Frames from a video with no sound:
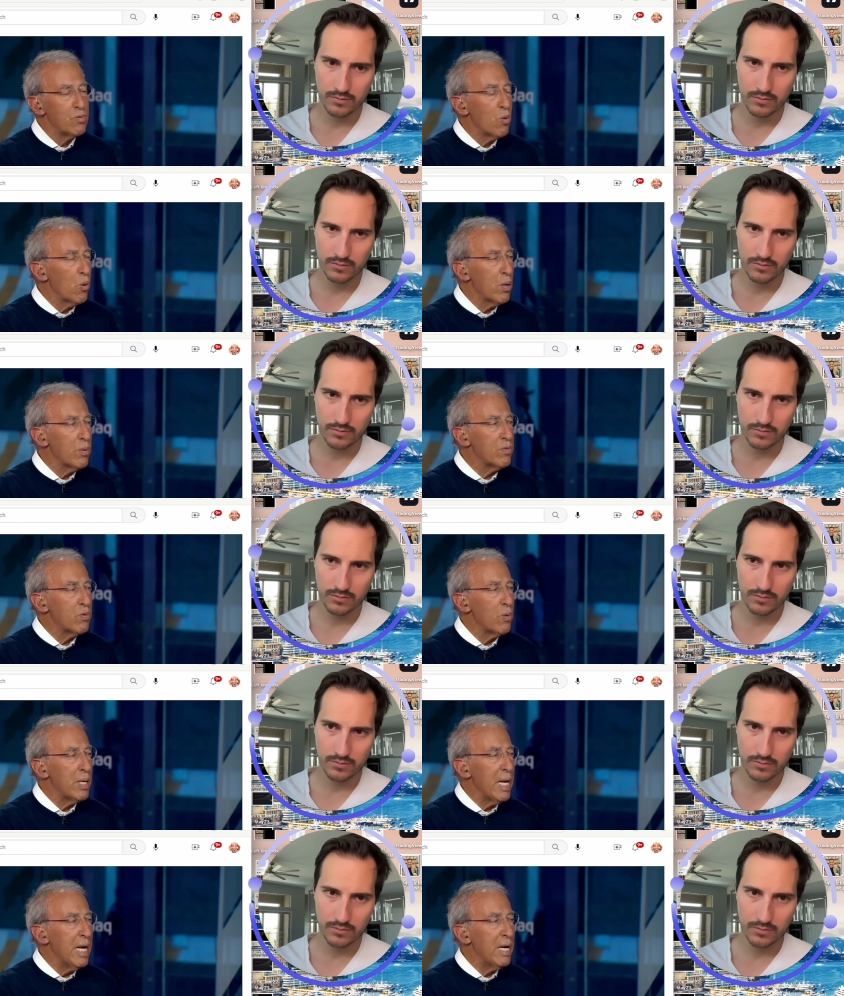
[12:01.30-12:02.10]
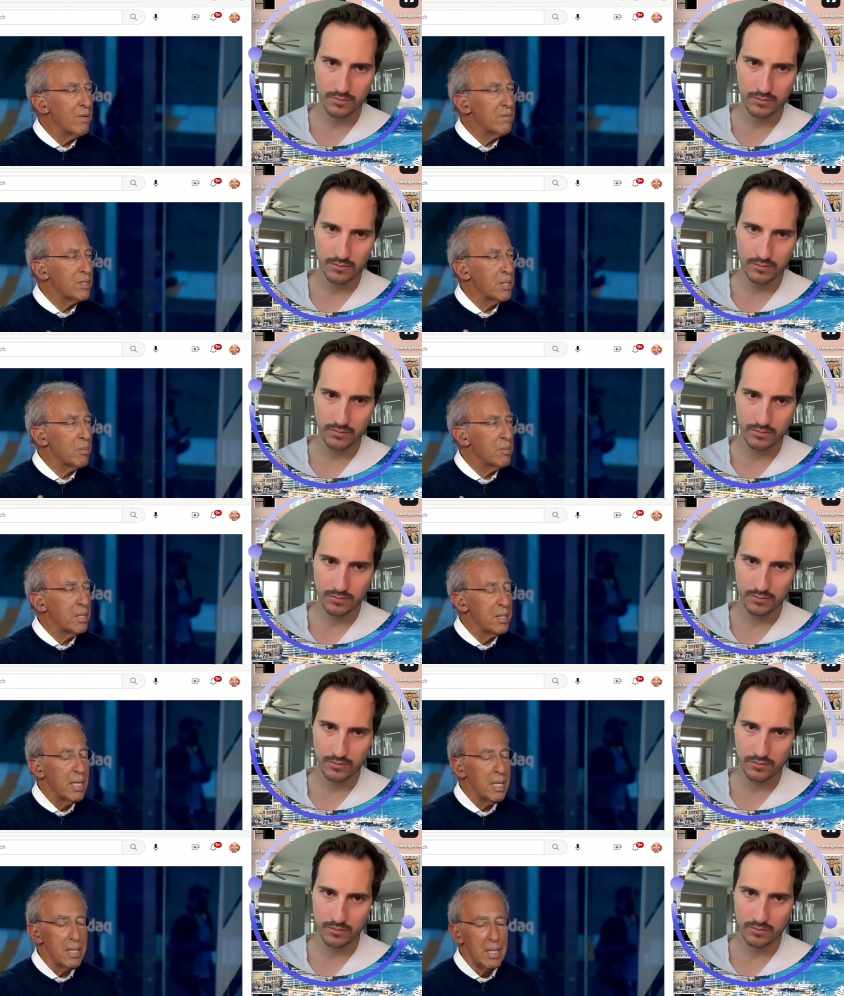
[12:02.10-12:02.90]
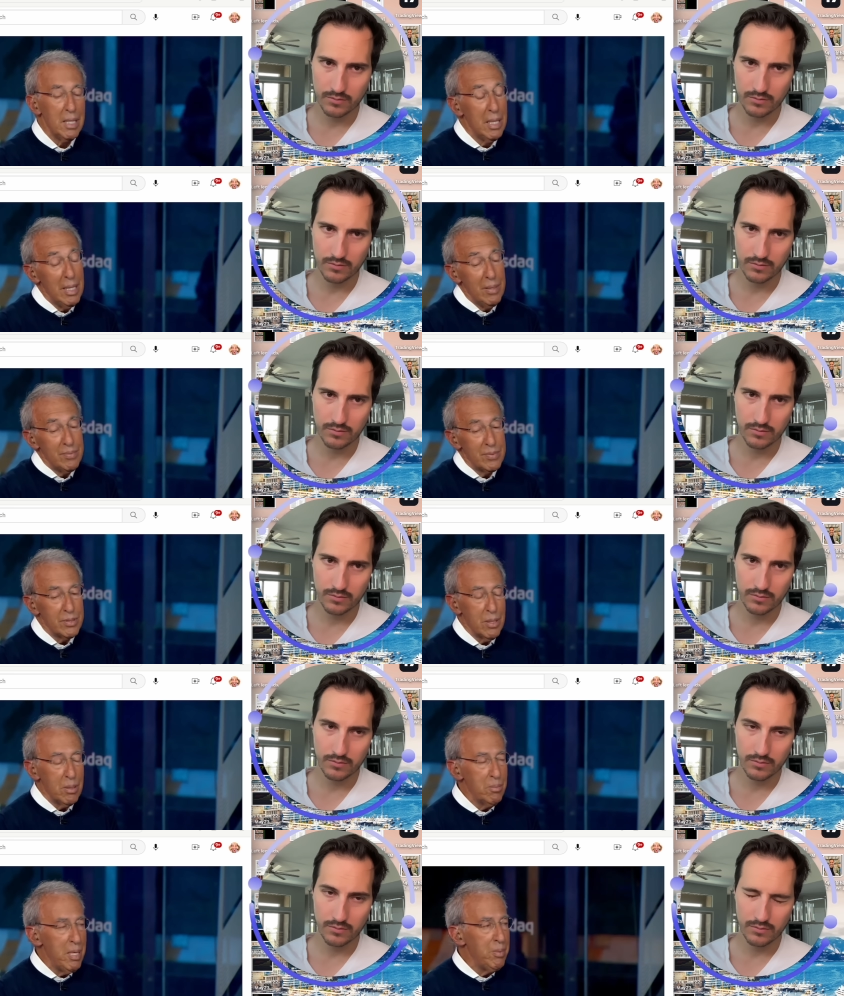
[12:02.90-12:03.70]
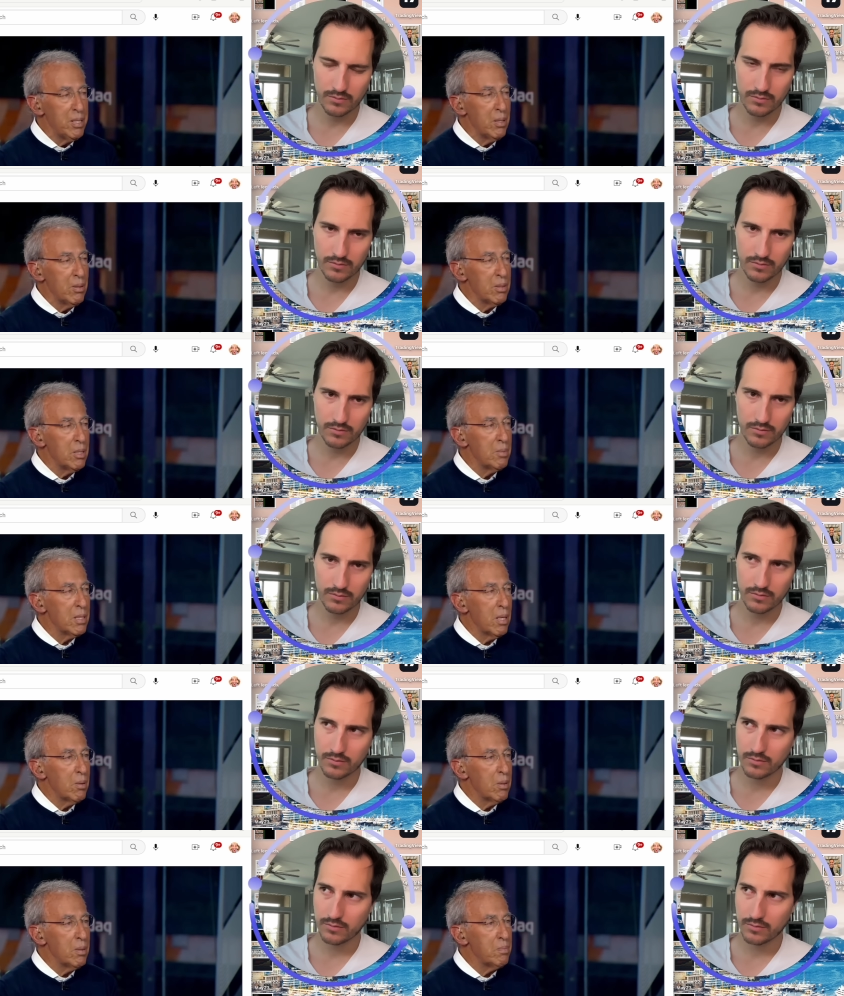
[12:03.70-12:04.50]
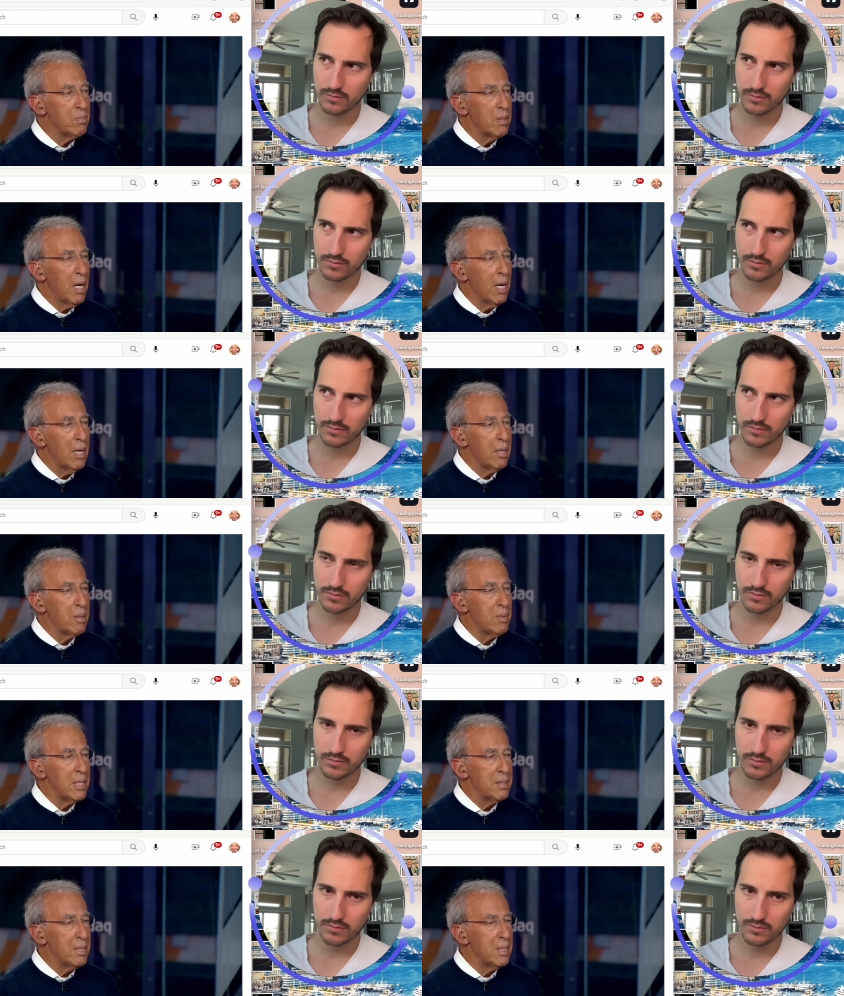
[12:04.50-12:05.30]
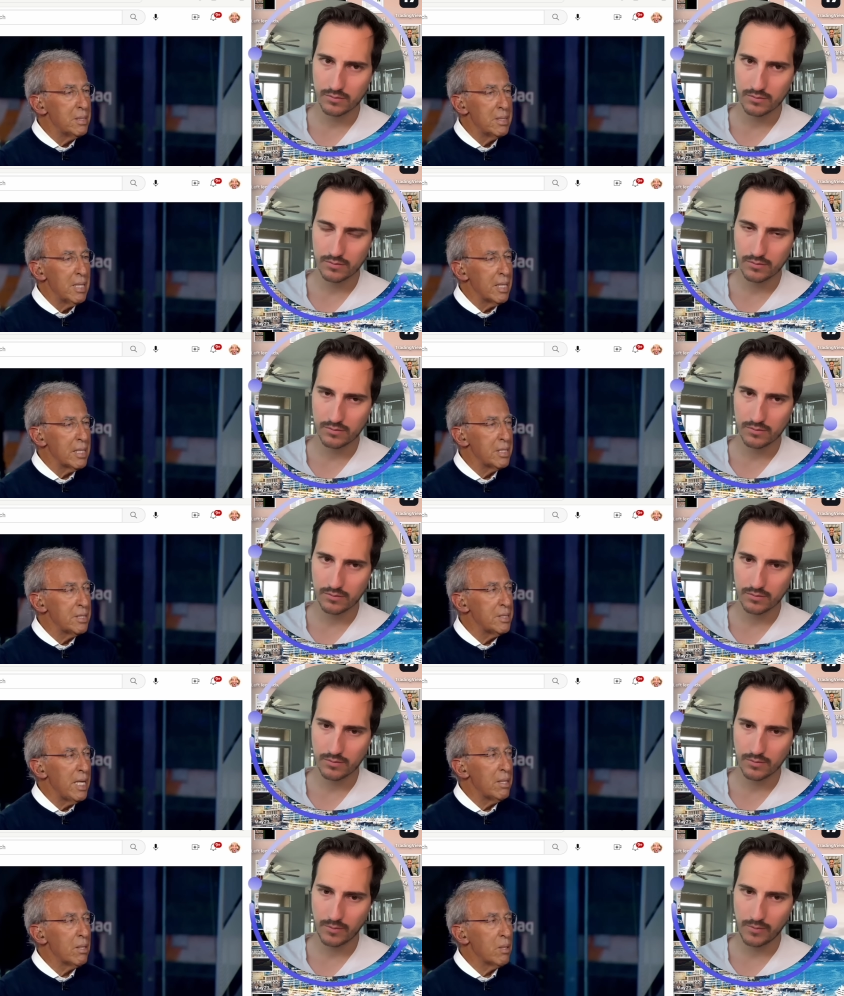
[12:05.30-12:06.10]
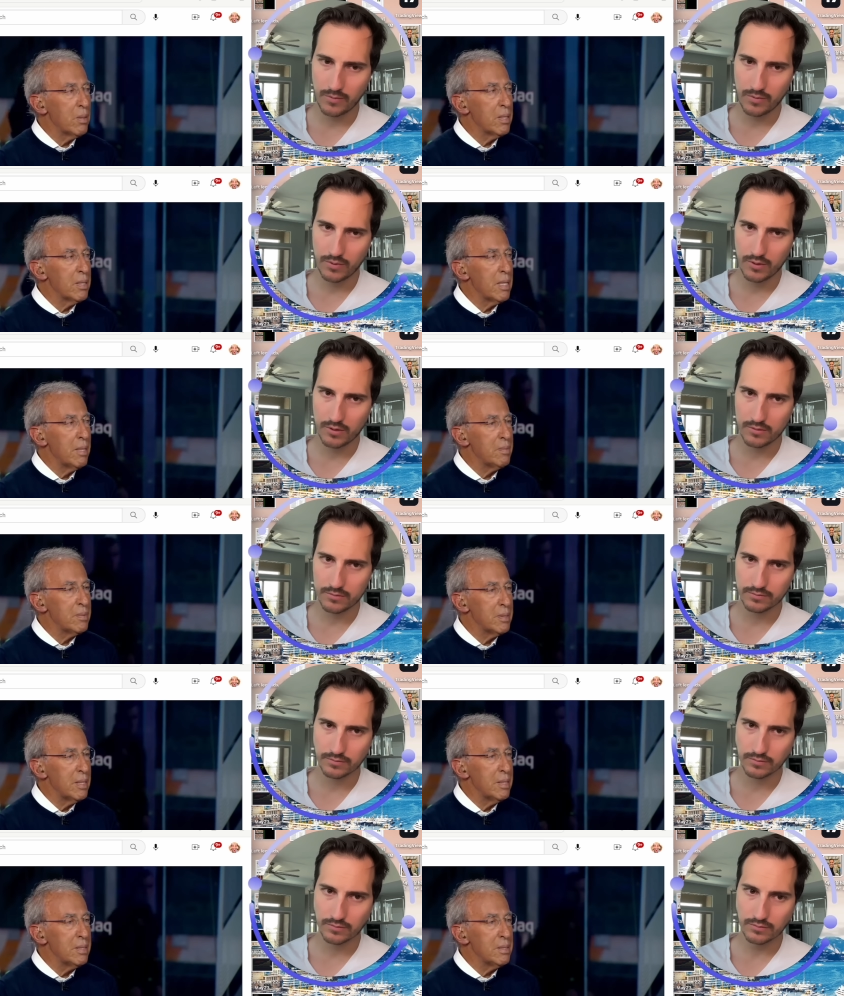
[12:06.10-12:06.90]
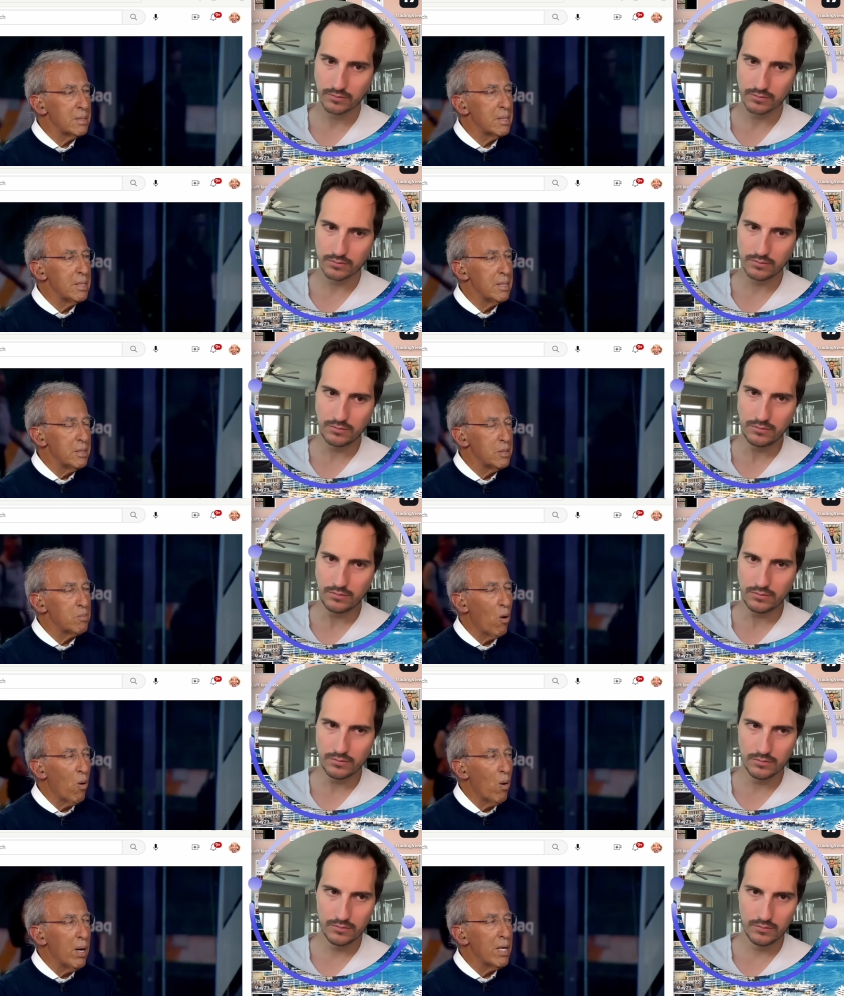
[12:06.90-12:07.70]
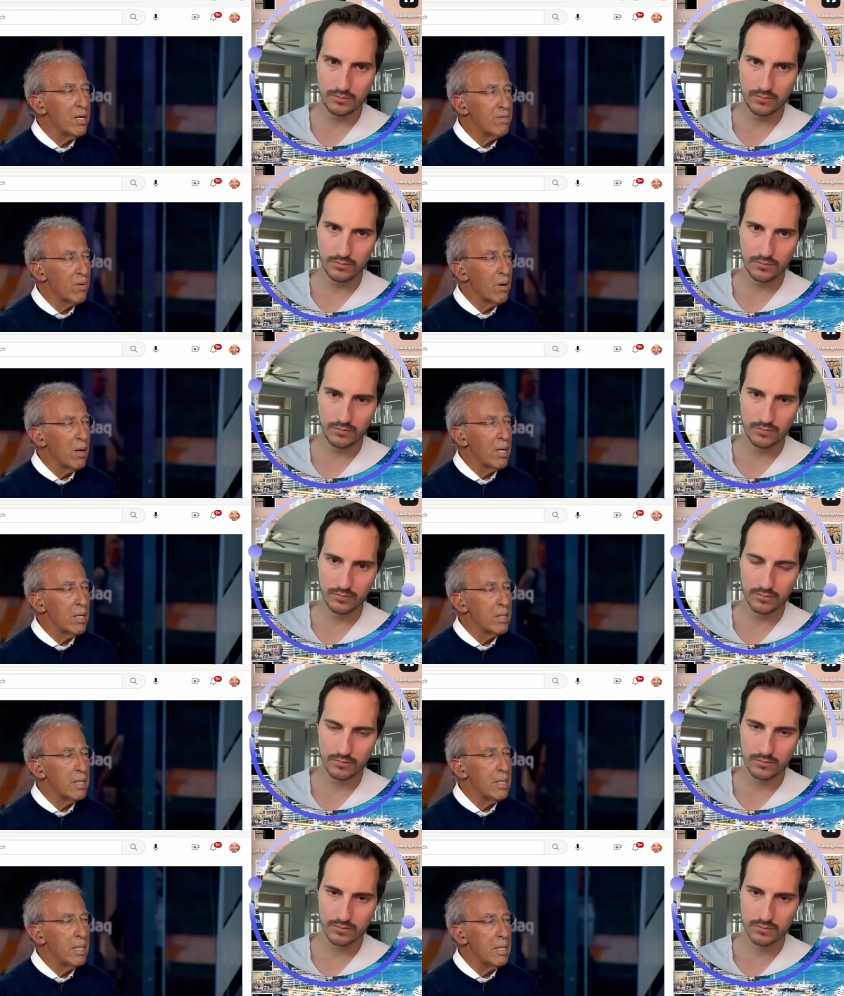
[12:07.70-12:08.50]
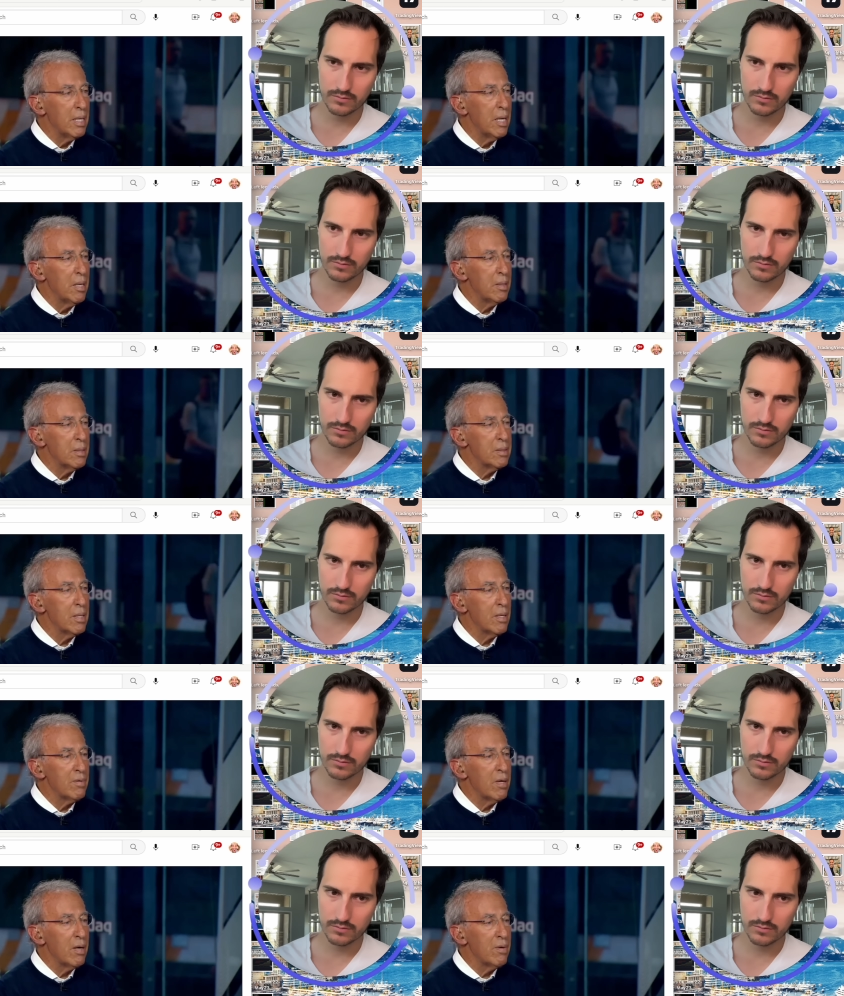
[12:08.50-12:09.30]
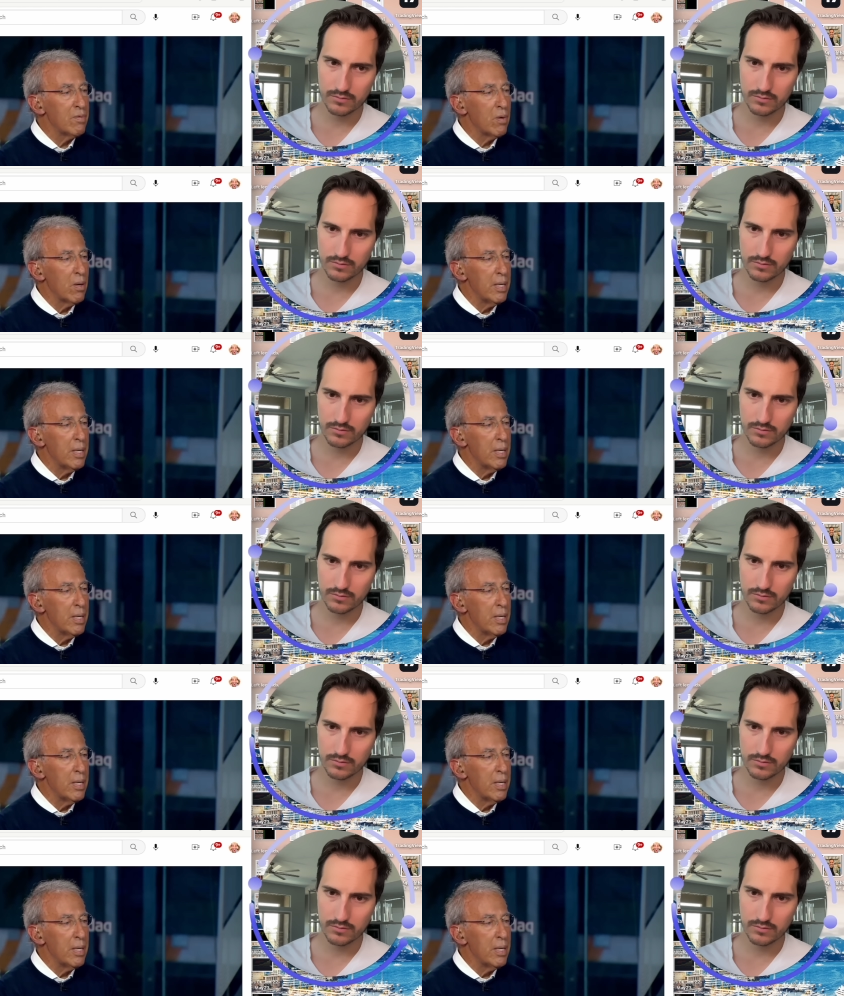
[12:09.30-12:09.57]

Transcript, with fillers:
Speaker 1: four or four and a half or something like that. So maybe you go a little bit lower, uh, but it's not going to stay lower. And it's, it's part of our, uh, of